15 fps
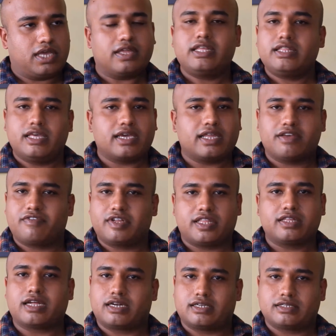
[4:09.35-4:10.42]
anything and
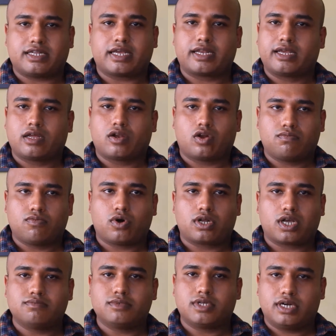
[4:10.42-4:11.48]
everything that is technical on
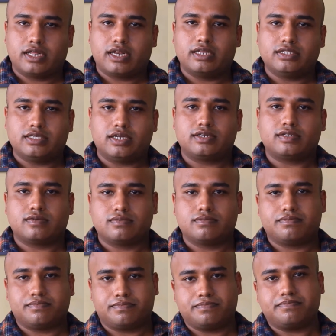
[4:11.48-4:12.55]
board comes under engineers.
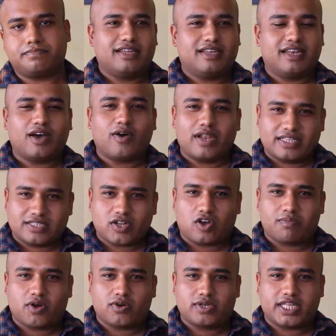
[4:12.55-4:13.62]
Now let's
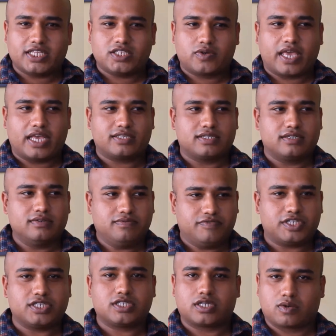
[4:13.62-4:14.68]
talk about the education
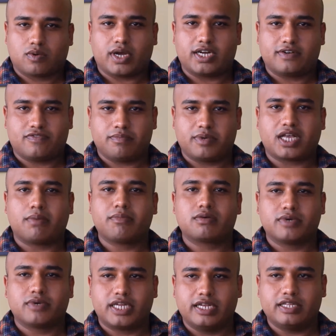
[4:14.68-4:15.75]
which is required for
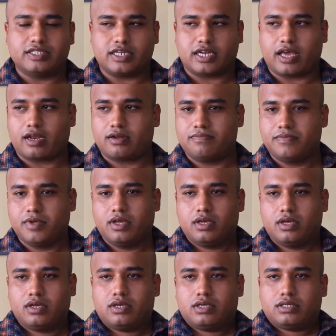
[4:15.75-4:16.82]
becoming a marine engineer.
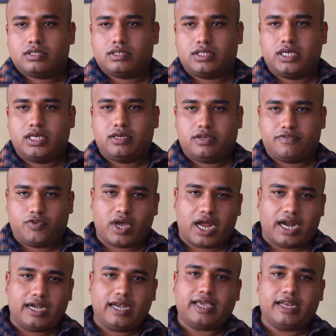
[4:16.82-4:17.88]
See, if
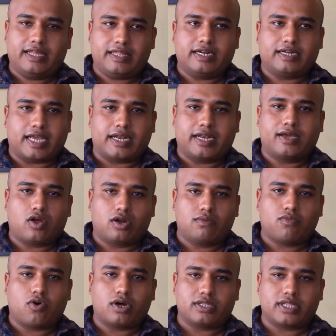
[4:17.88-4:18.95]
you're handling anything technical
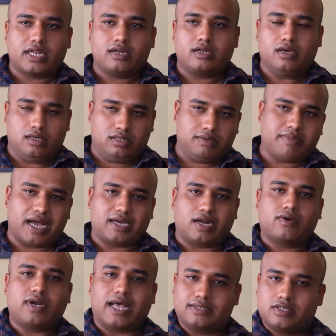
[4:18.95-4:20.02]
on board, then the
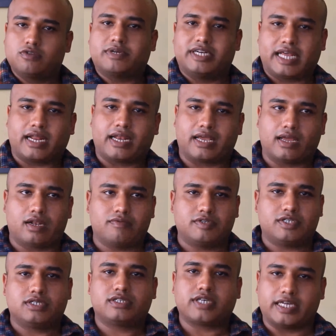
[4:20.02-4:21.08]
background has to be technical,
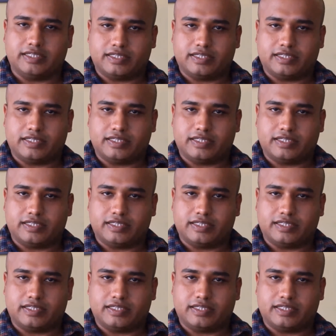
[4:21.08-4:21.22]
which is